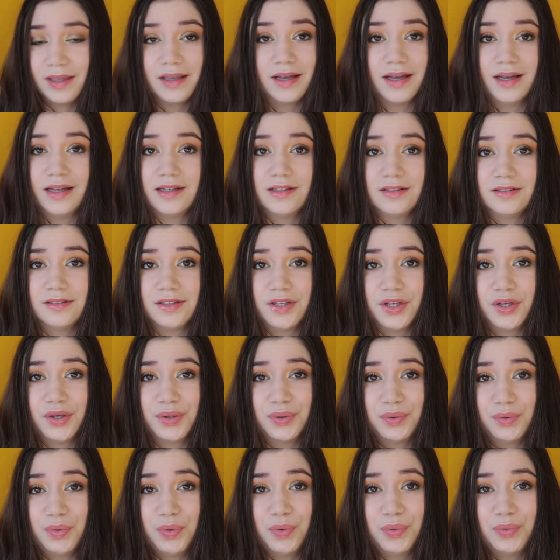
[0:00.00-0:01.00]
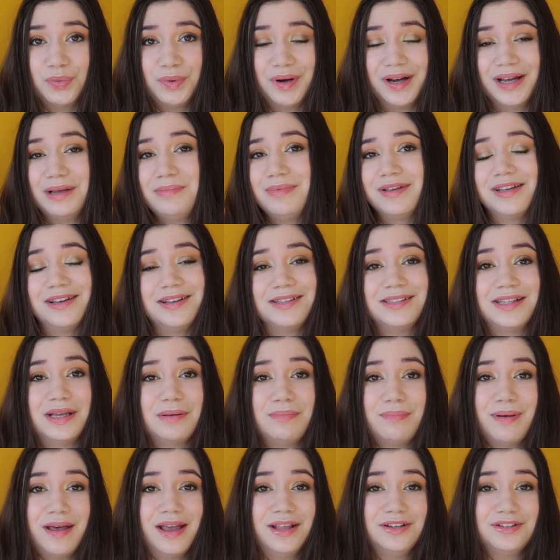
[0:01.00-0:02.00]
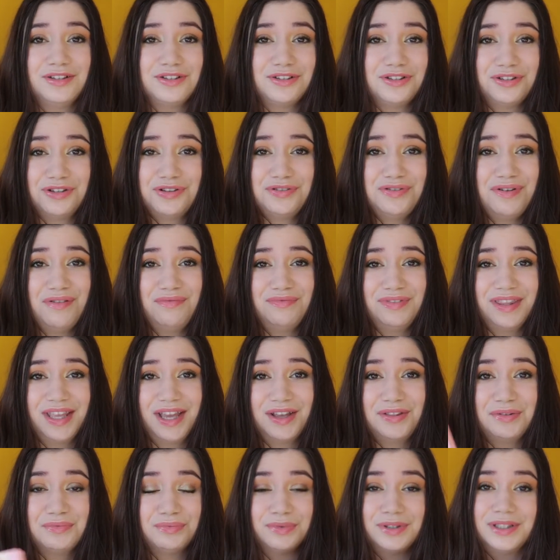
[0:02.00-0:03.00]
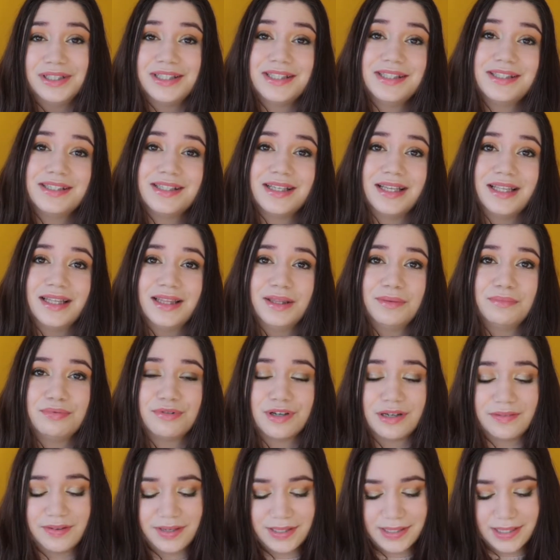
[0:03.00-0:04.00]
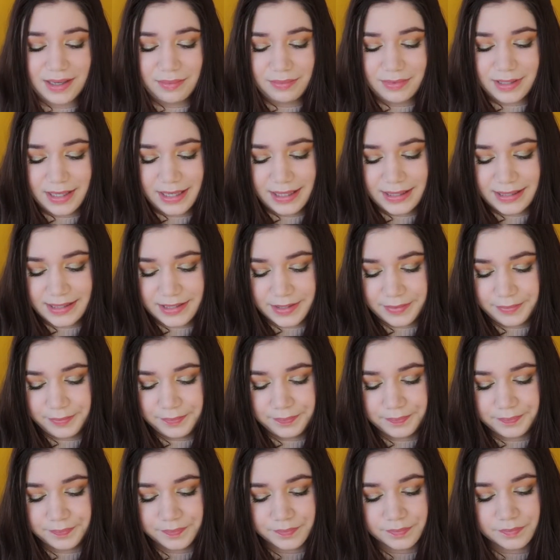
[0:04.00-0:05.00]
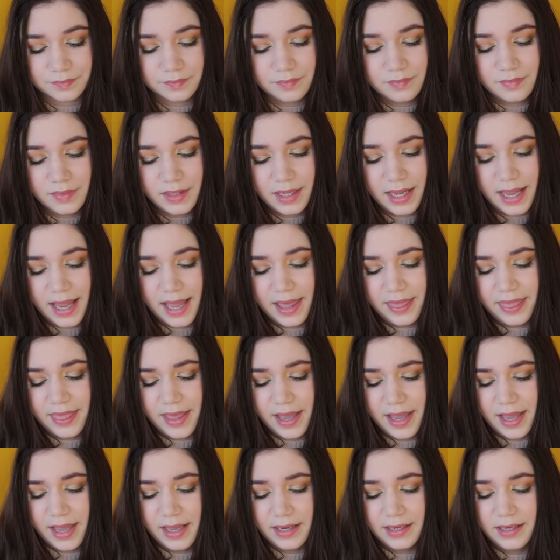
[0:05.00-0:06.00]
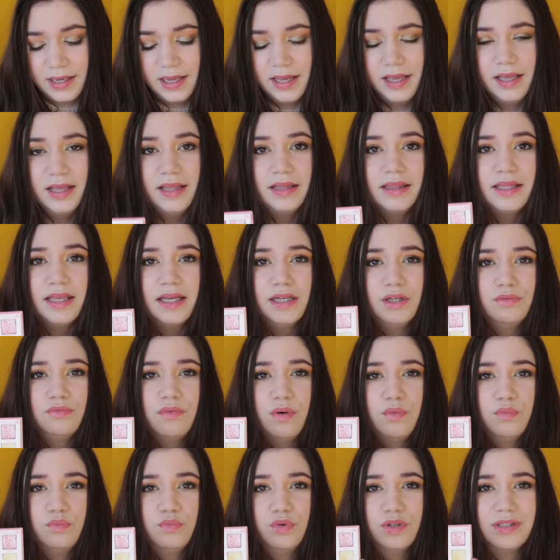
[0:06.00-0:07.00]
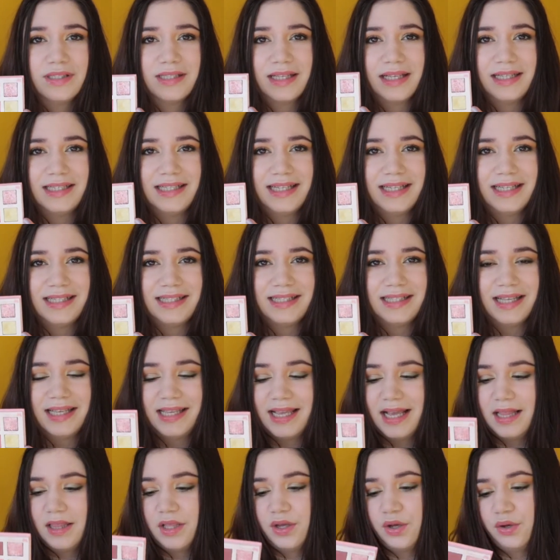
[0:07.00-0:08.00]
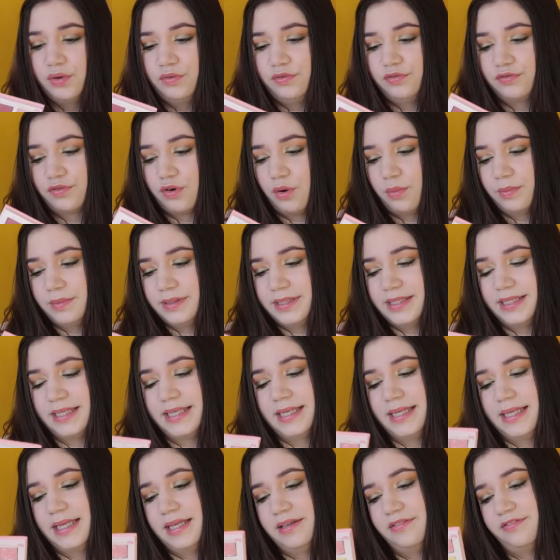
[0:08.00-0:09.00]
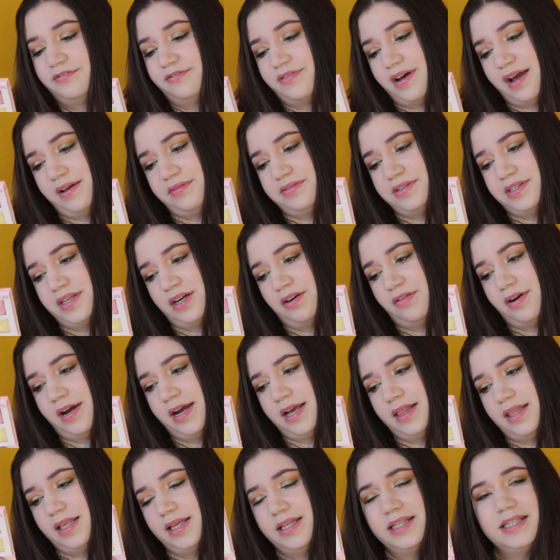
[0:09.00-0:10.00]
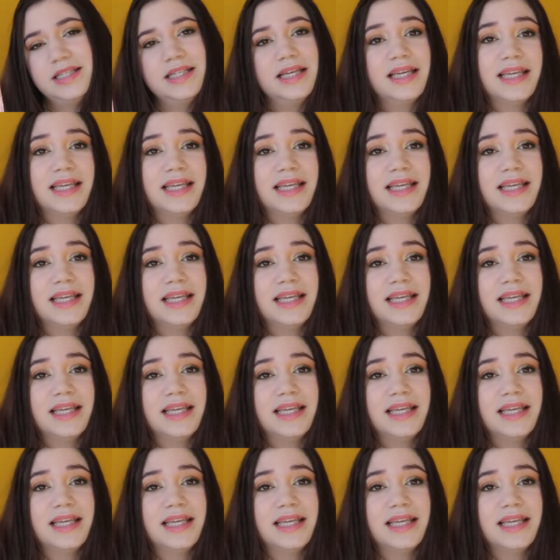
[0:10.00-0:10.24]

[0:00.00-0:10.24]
I don't know why, because I penned 2 of the other ones in the previous updates. And then the other one was this yellow from the 5-Star Island.